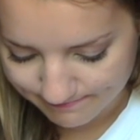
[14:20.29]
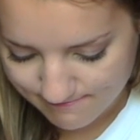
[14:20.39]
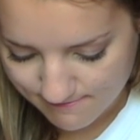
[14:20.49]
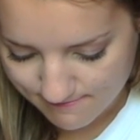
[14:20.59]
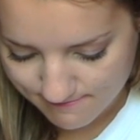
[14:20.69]

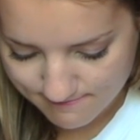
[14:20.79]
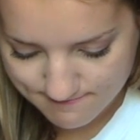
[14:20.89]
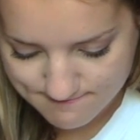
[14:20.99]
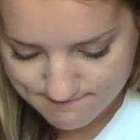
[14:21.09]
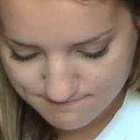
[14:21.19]

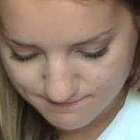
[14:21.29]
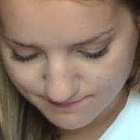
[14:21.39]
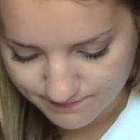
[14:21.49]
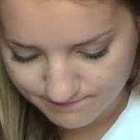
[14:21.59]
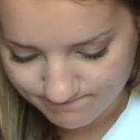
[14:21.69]

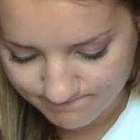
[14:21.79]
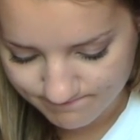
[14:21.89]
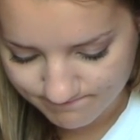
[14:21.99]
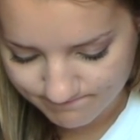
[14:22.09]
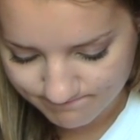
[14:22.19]

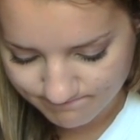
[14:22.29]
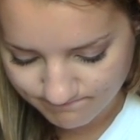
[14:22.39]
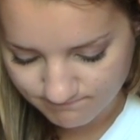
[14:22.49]
No one is speaking in this clip.